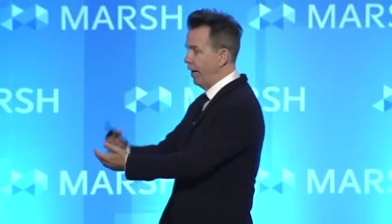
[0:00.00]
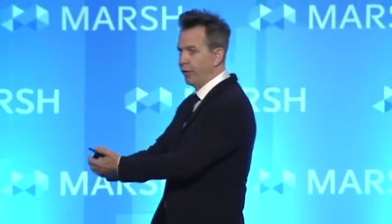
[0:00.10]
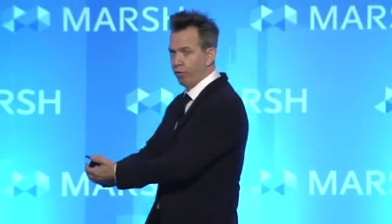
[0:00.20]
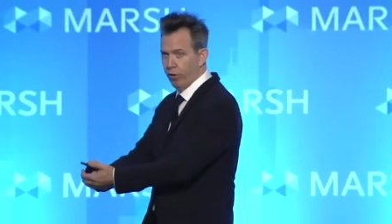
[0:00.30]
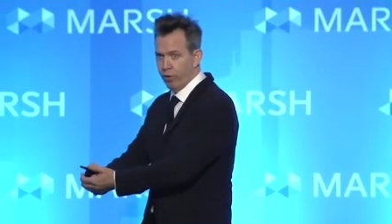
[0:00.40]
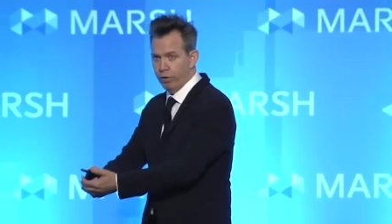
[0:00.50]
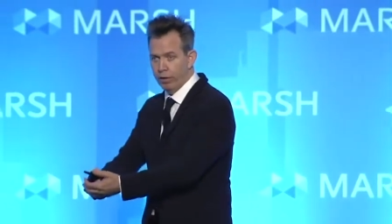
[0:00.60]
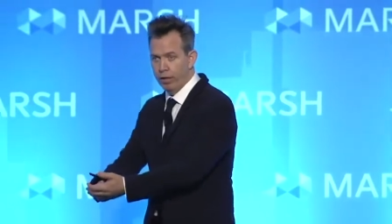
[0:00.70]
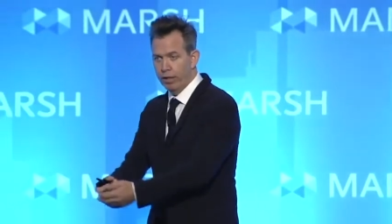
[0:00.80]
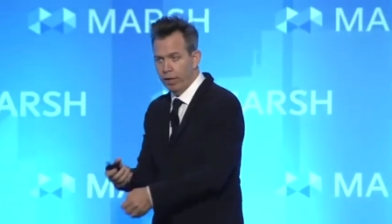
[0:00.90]
on your phone.
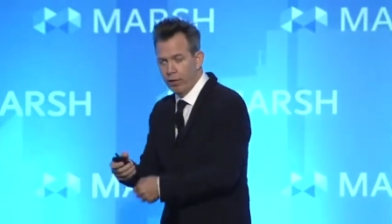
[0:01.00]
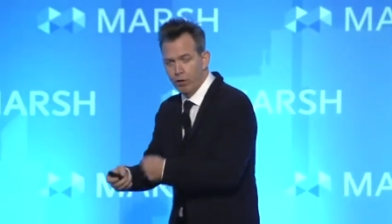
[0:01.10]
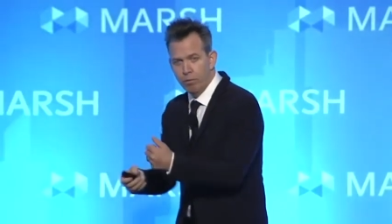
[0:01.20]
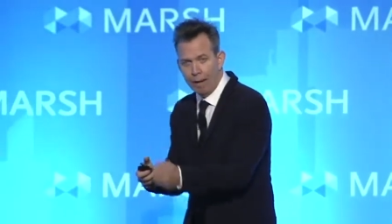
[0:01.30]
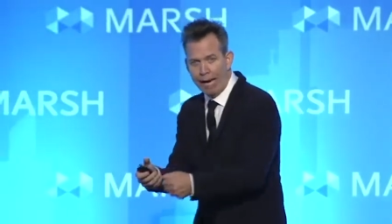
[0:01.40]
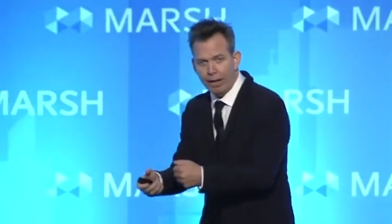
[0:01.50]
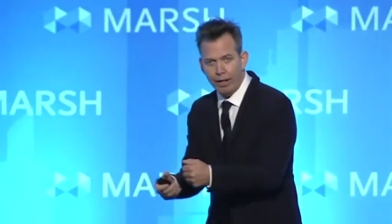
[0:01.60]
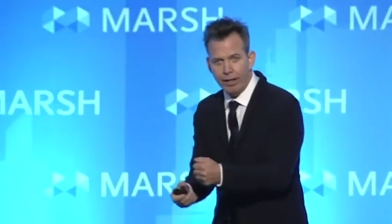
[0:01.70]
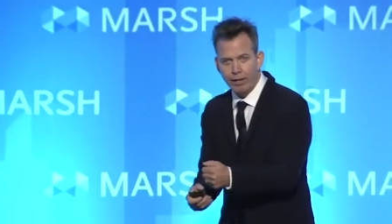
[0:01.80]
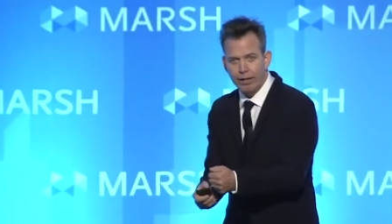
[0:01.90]
And then you
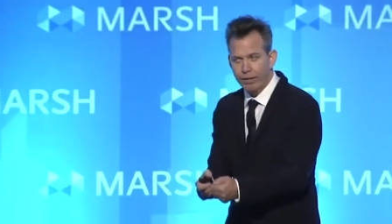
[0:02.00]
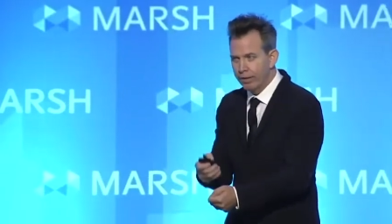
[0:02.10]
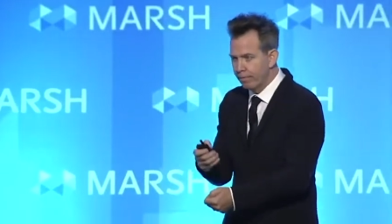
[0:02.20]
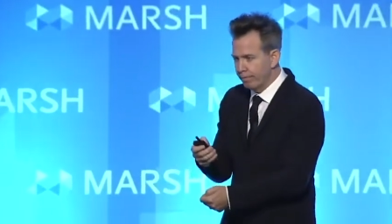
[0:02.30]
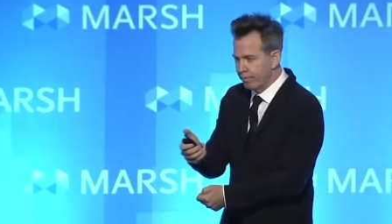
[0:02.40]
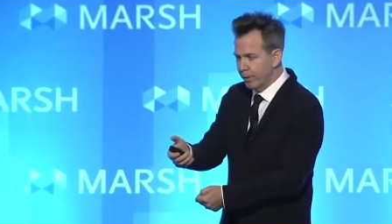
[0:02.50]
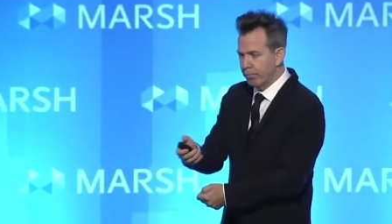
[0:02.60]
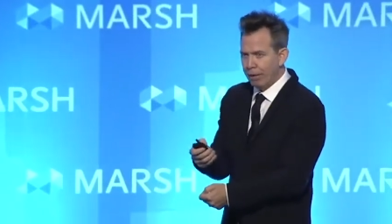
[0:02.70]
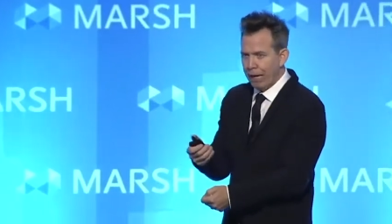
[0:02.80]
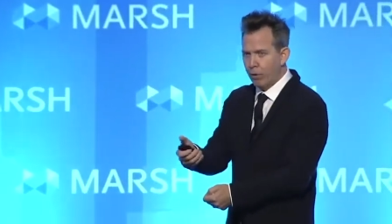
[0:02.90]
battle it. You know, you put
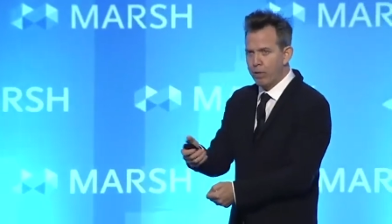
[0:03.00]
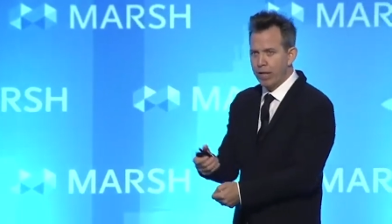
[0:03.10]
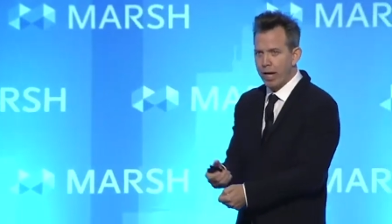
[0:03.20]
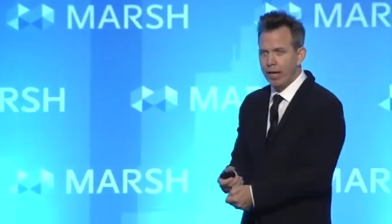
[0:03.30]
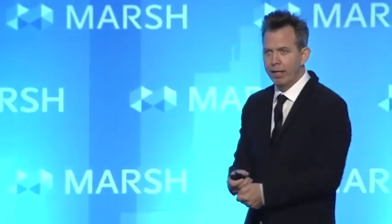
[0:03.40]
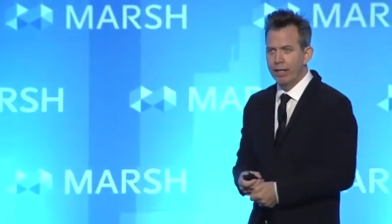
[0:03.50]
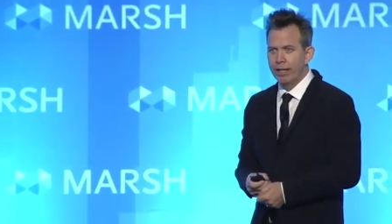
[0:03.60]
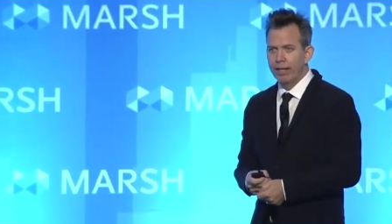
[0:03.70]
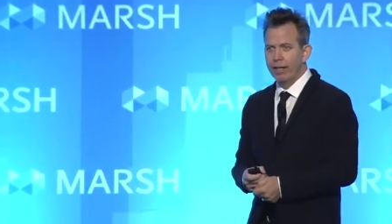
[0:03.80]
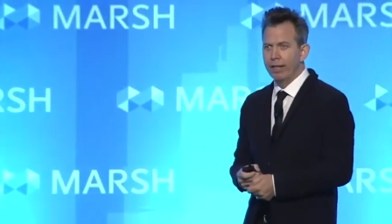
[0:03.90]
some powers at it,
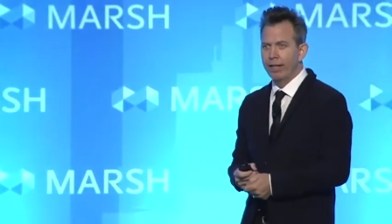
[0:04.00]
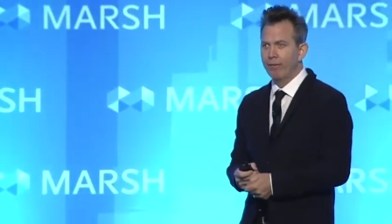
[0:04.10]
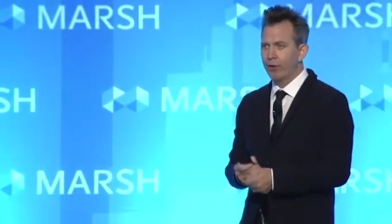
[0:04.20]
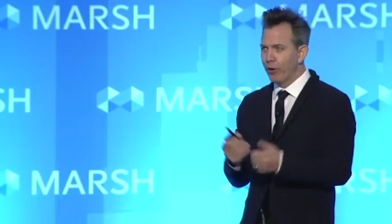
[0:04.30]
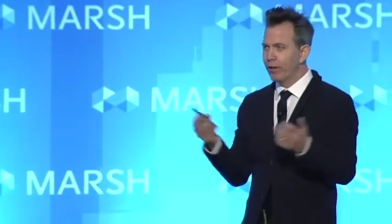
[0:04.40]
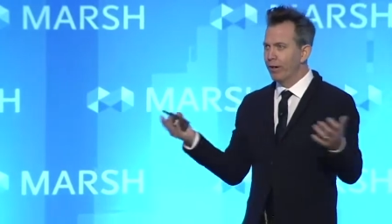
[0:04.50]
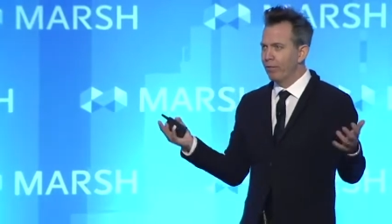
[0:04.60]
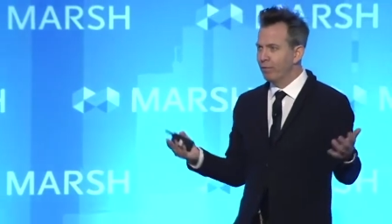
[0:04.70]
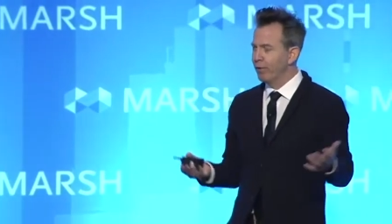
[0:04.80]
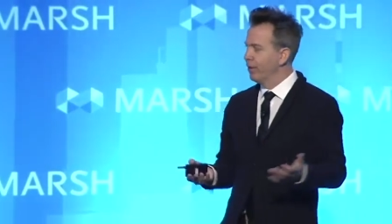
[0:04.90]
and if you're good
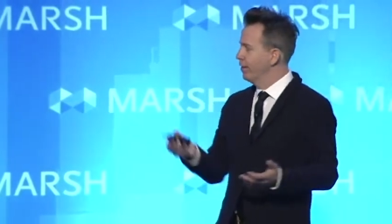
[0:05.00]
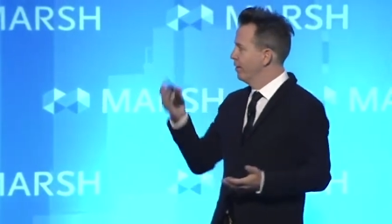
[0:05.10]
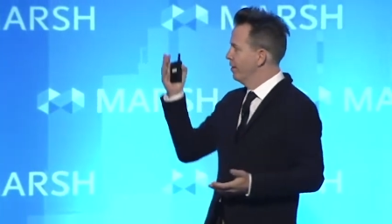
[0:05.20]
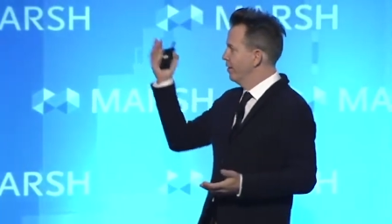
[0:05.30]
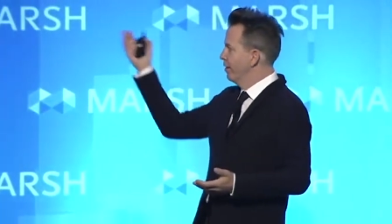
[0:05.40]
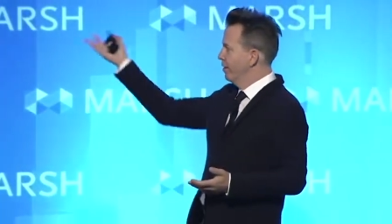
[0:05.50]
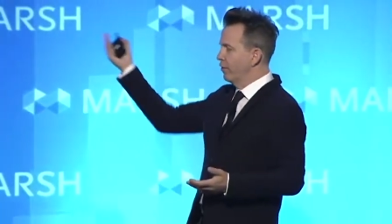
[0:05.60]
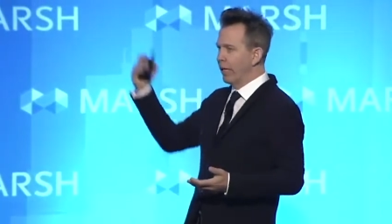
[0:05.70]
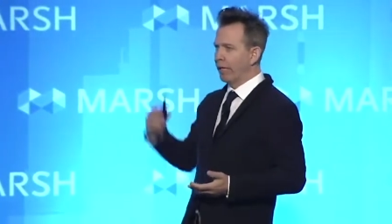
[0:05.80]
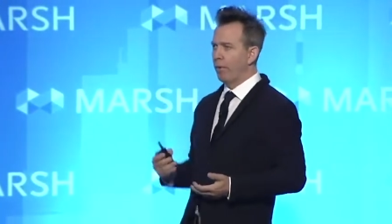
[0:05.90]
enough,
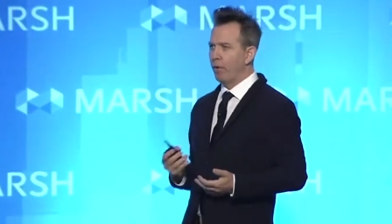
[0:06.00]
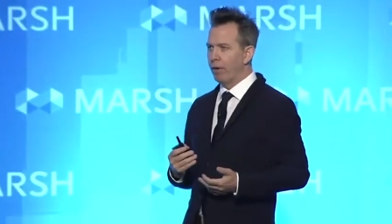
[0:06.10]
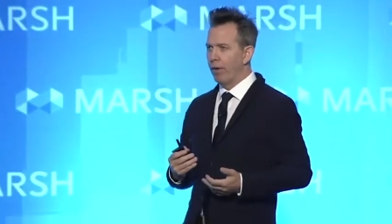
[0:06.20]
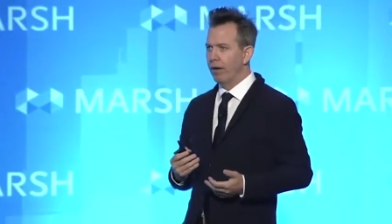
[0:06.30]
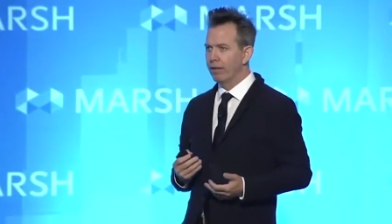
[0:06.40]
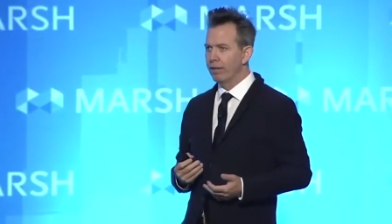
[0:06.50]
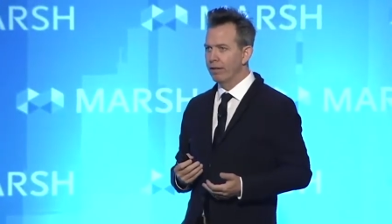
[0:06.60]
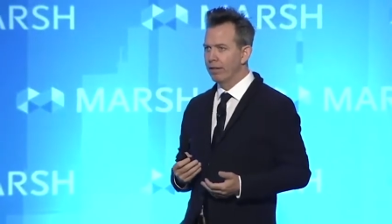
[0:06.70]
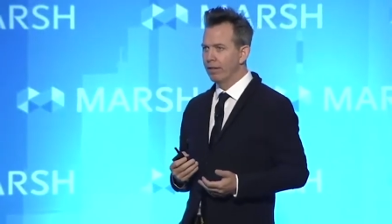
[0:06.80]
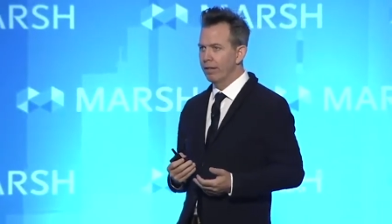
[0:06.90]
you get the Pokemon.
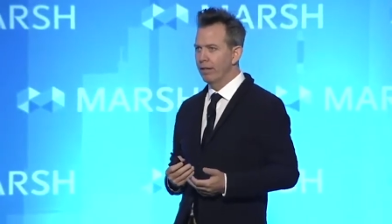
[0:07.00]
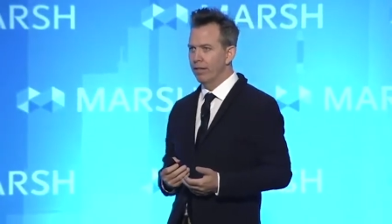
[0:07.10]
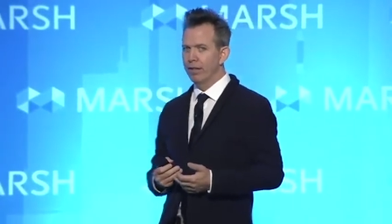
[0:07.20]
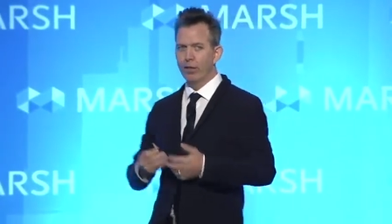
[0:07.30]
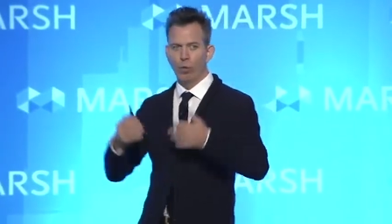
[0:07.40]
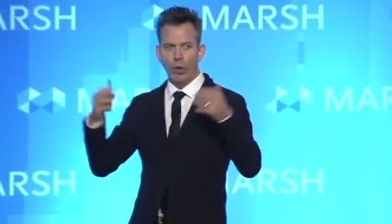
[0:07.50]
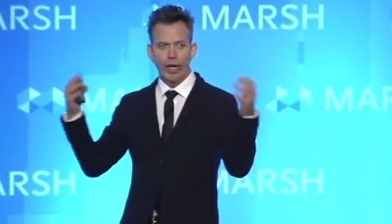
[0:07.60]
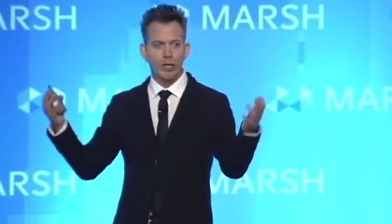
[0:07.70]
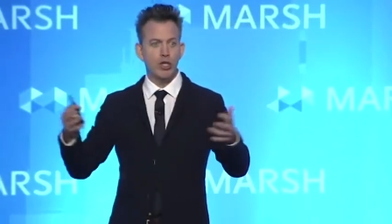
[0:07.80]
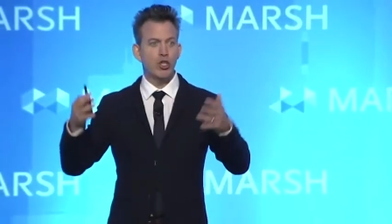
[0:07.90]
And then you can
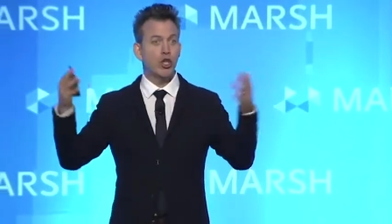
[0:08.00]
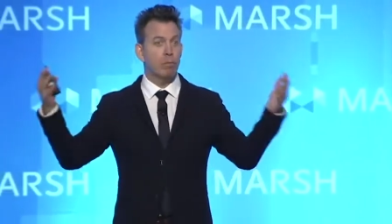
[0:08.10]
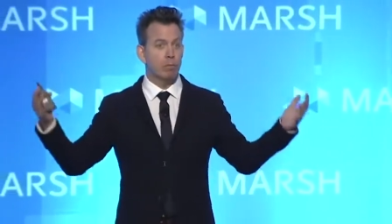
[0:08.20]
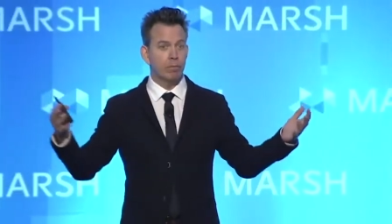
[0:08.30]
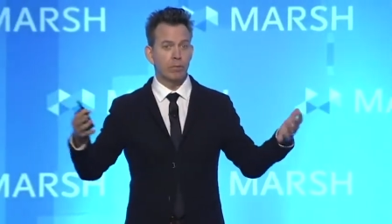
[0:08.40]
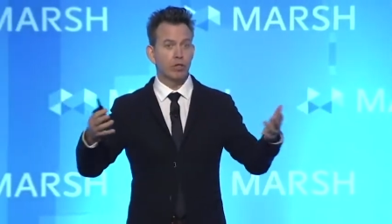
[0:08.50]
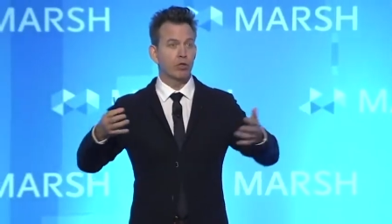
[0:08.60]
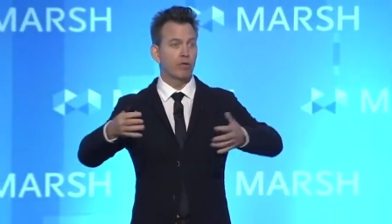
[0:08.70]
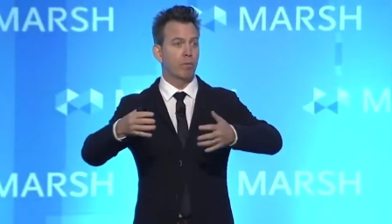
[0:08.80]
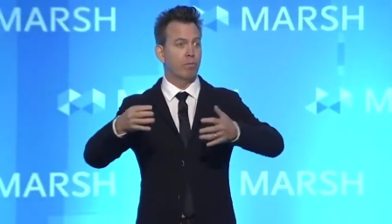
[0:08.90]
win a gym, which is
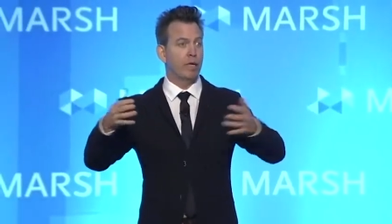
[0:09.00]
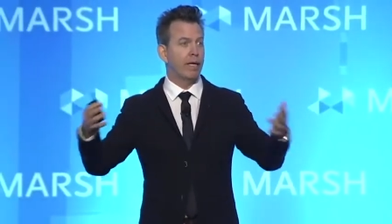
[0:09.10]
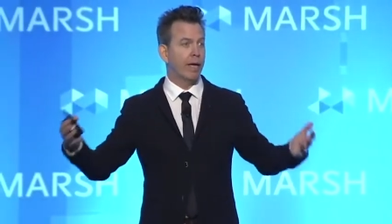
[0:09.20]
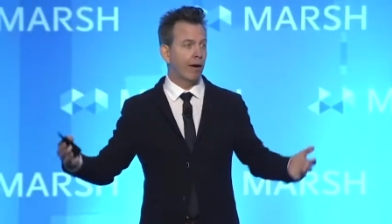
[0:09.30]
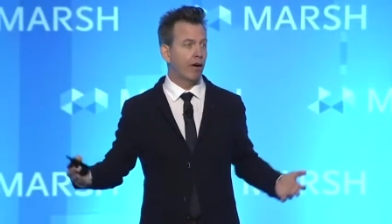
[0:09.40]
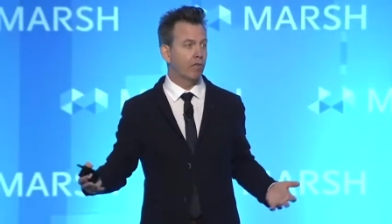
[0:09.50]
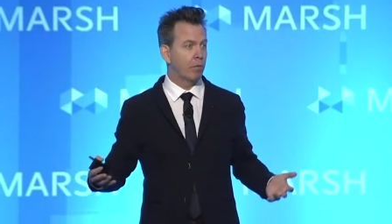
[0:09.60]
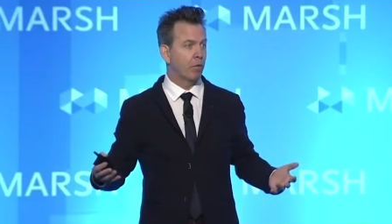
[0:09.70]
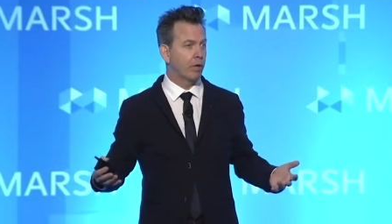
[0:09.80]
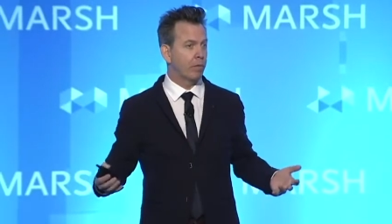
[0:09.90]
sort of a big area for
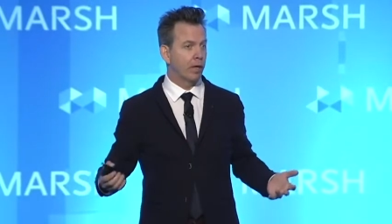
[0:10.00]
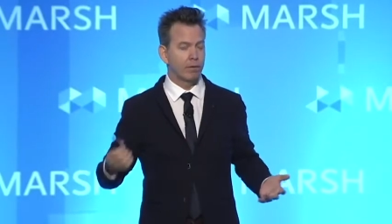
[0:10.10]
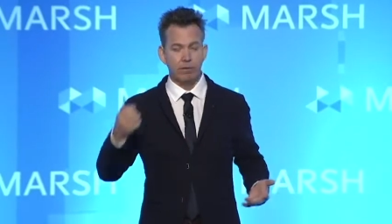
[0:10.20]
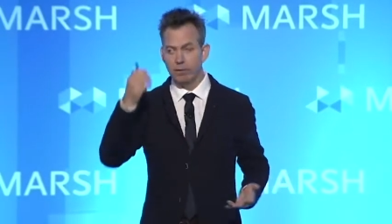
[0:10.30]
Pokemon.